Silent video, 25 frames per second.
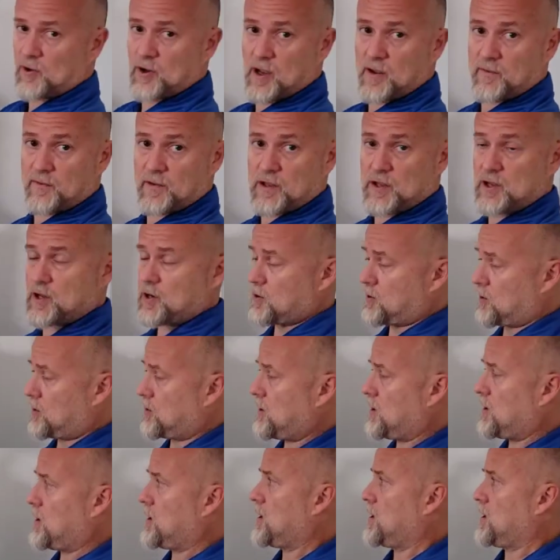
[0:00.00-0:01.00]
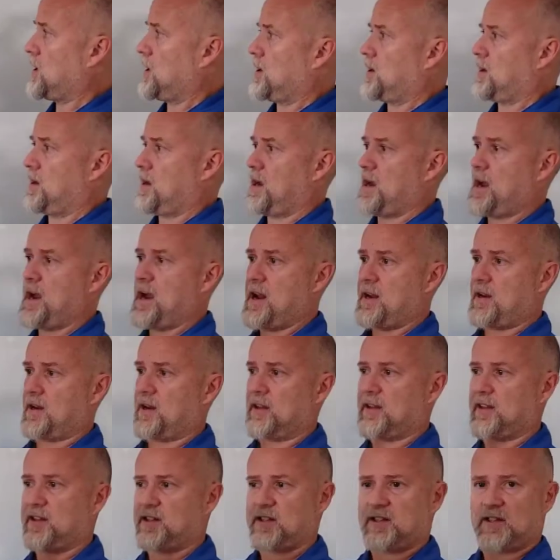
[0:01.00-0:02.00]
have here, and
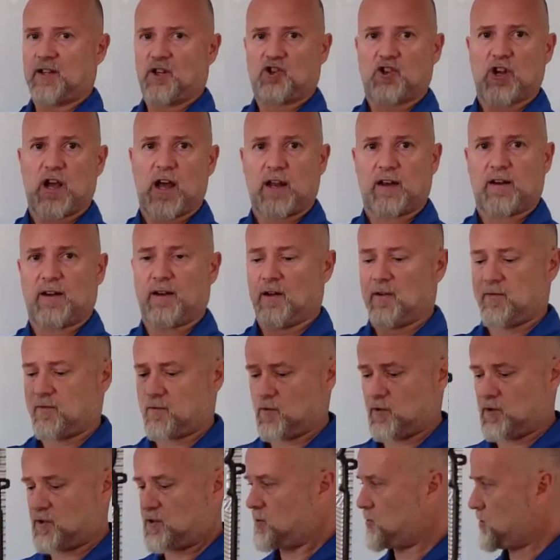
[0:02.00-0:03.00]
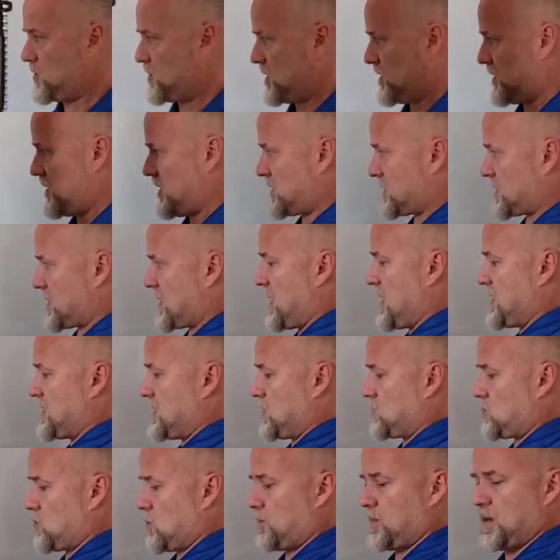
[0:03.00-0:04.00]
this is the channel, of course. In this case,
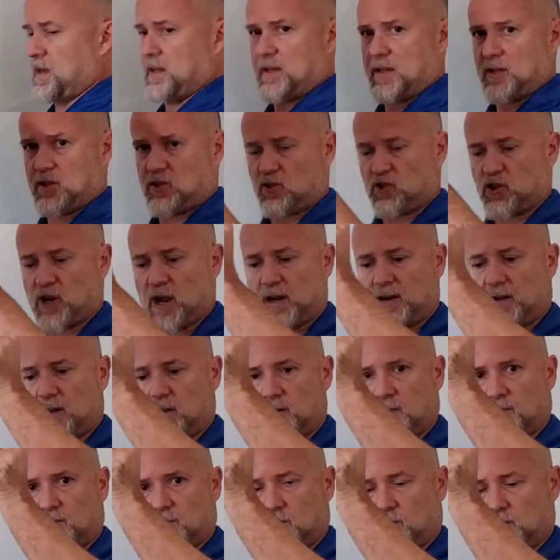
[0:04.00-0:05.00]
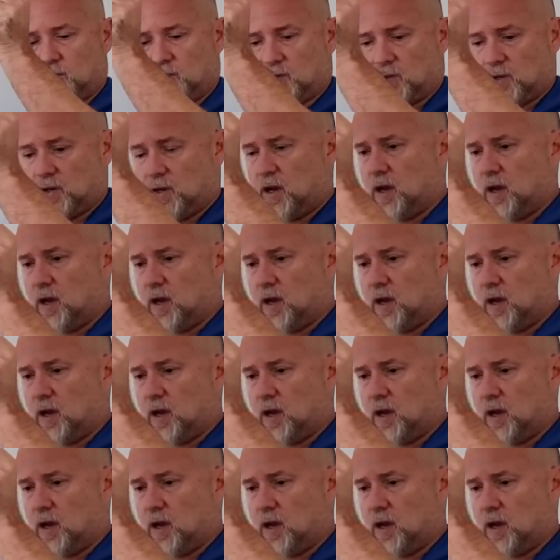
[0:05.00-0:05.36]
this would be this channel, of course.